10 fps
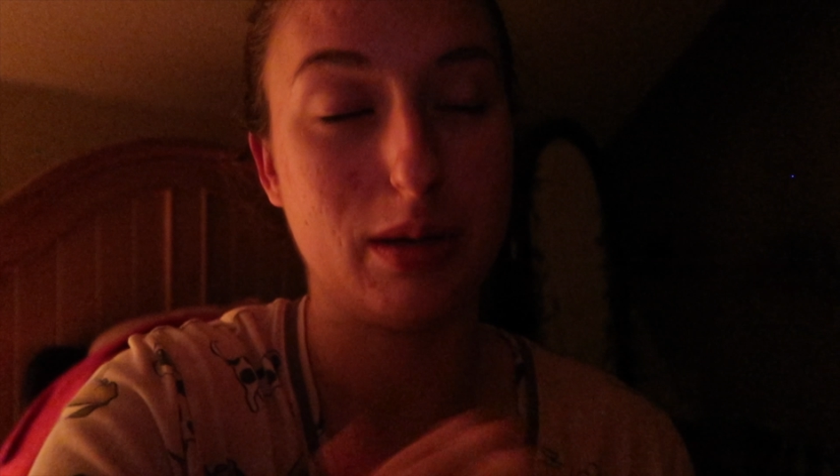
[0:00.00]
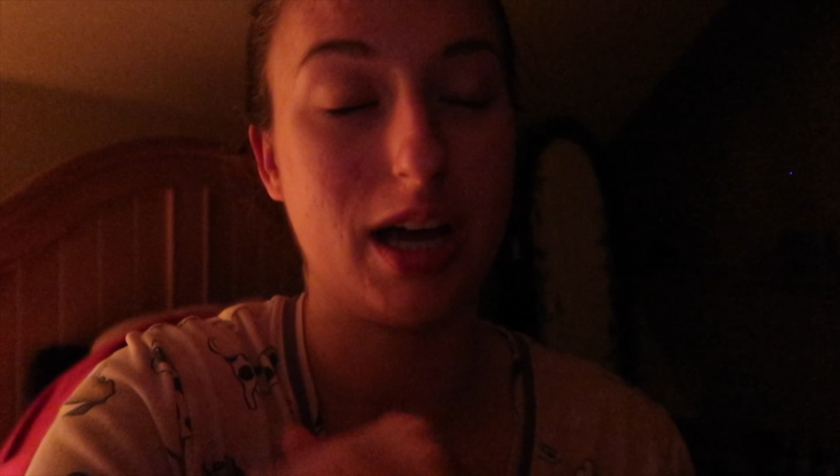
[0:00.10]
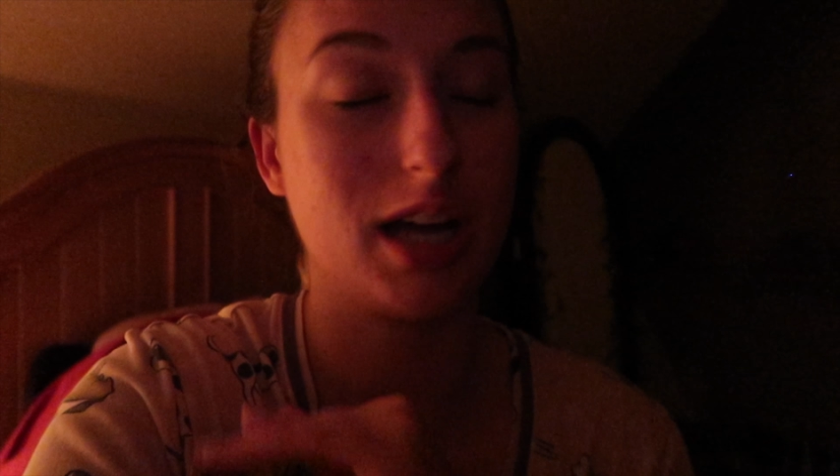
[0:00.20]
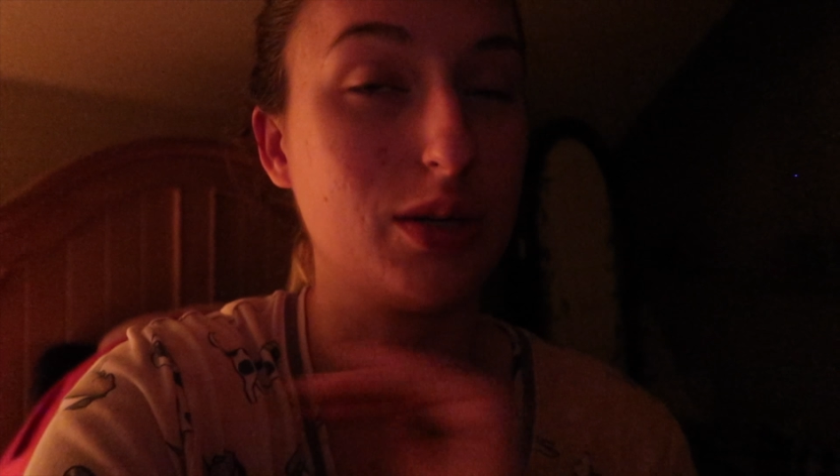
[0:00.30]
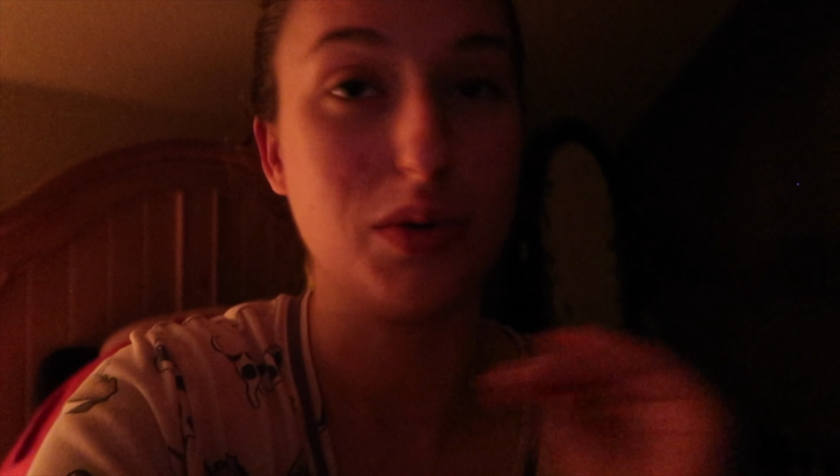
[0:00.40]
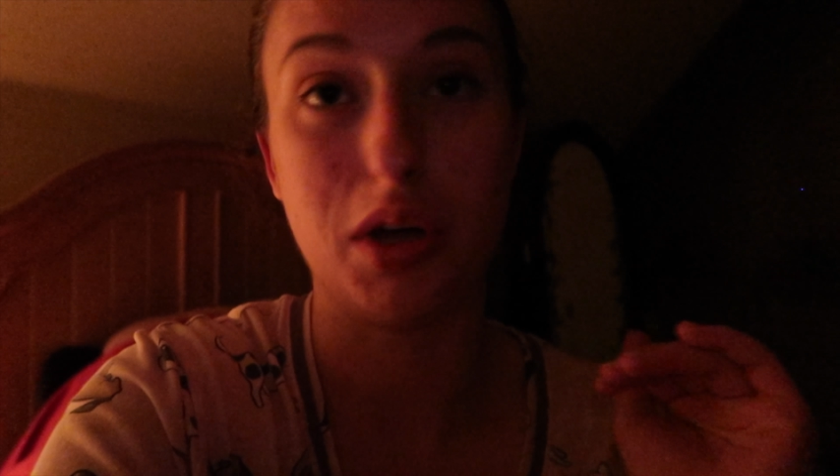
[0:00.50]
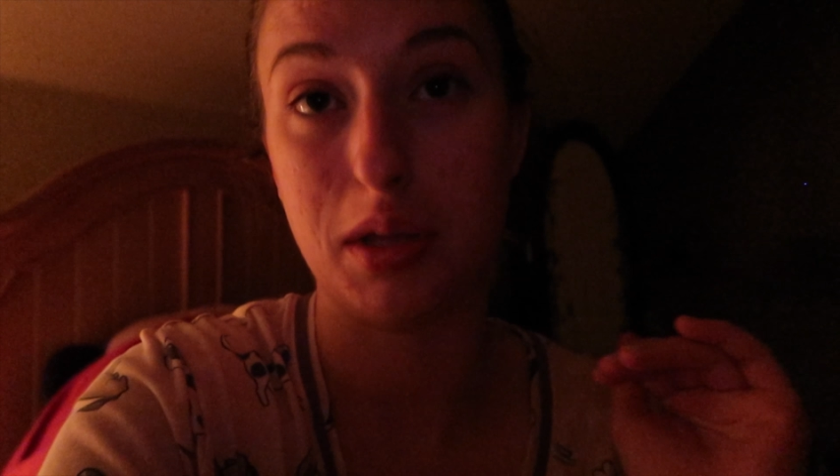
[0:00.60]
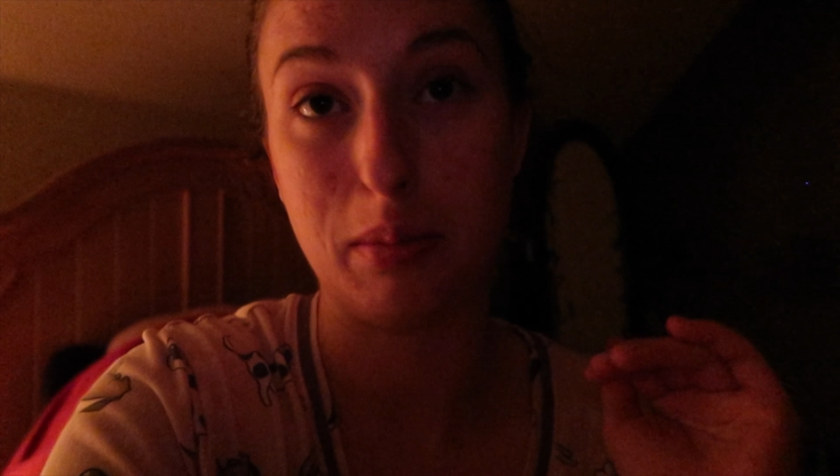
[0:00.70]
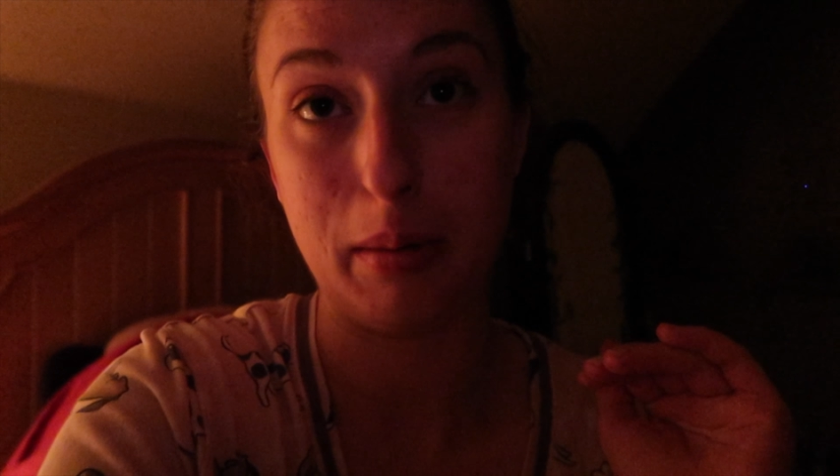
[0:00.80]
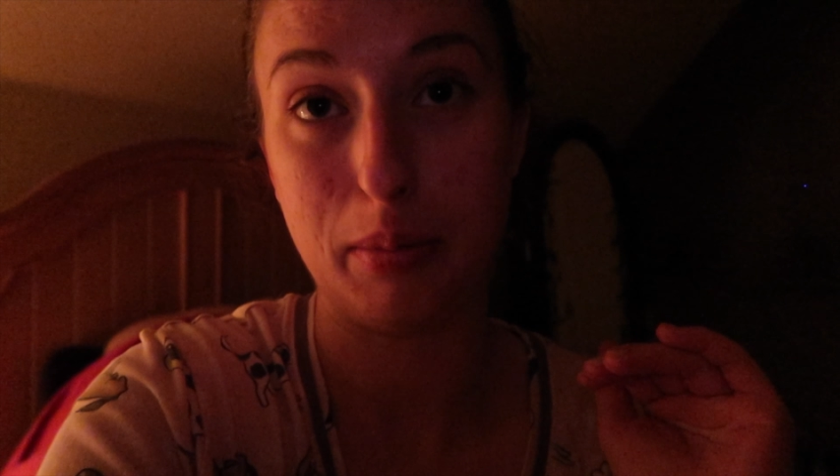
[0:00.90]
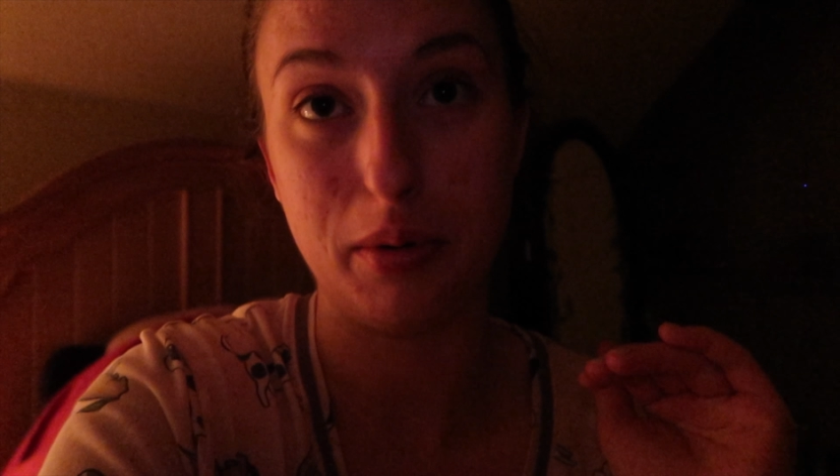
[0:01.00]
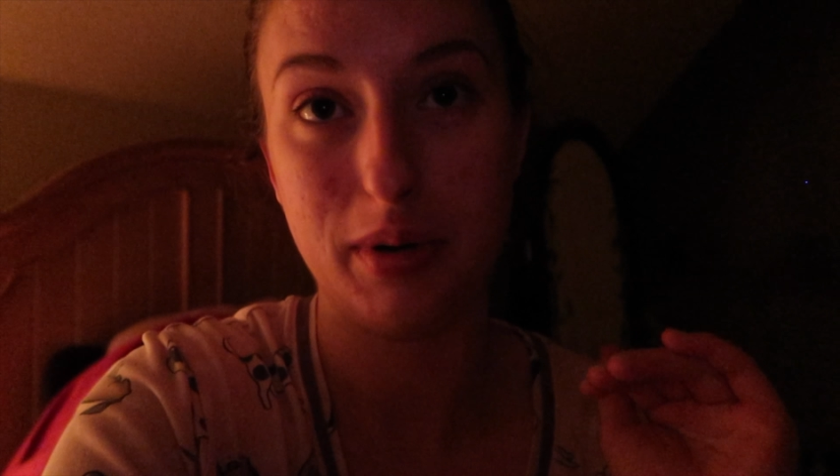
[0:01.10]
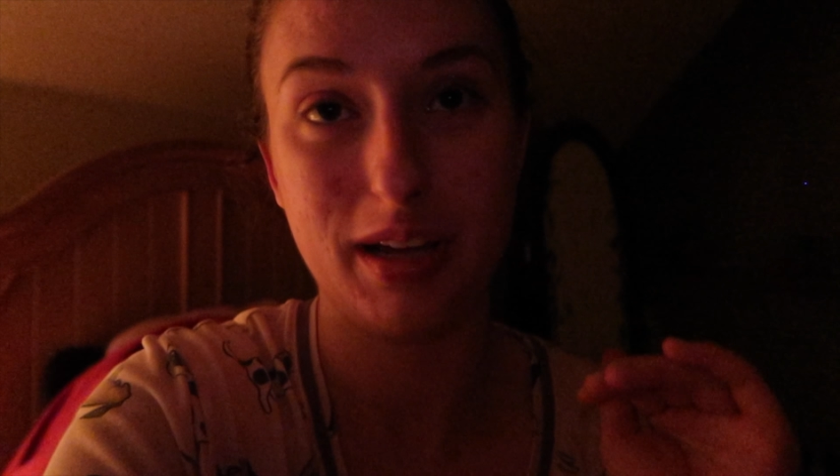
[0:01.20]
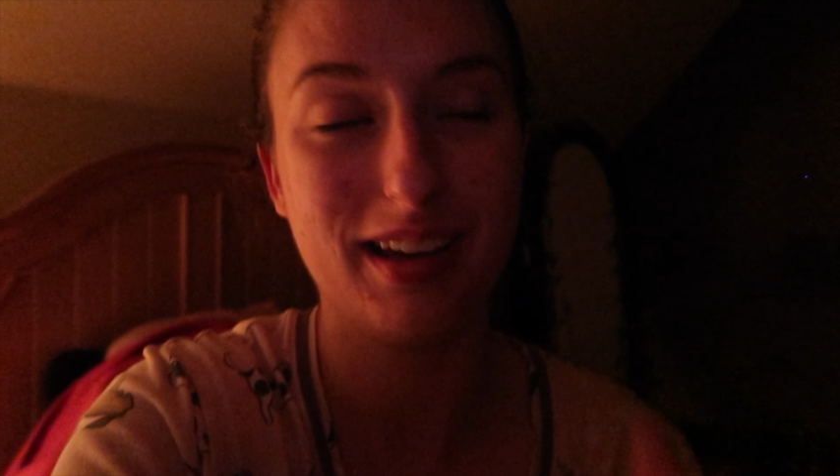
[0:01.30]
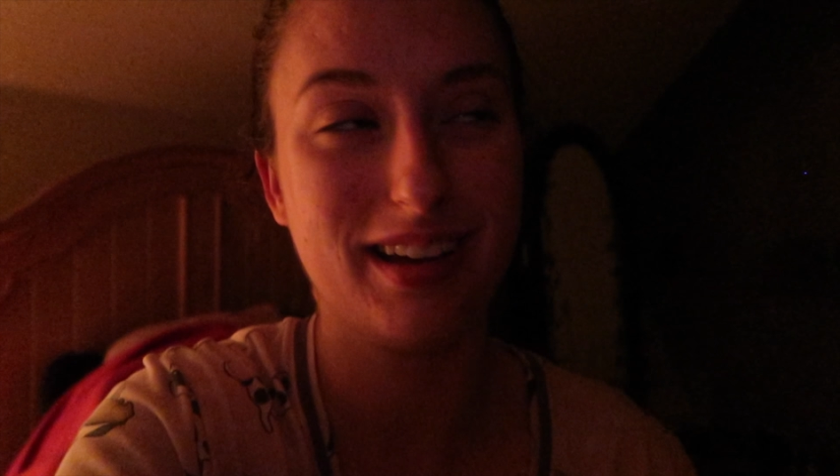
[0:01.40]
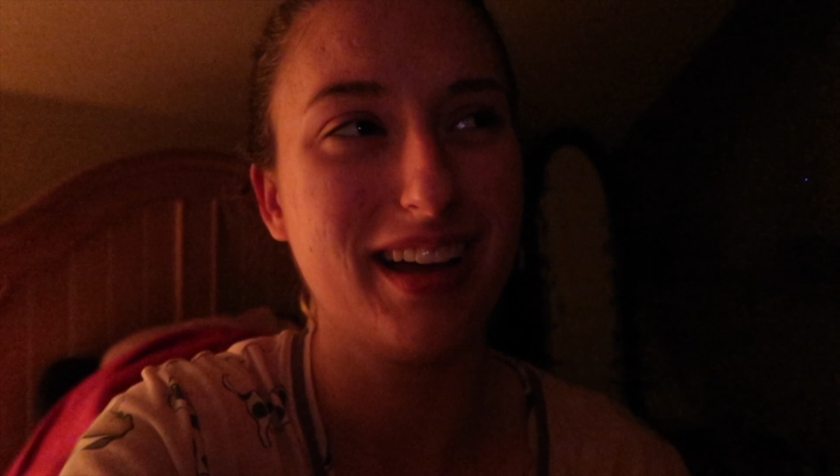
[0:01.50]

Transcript: but I do not like pepperoni.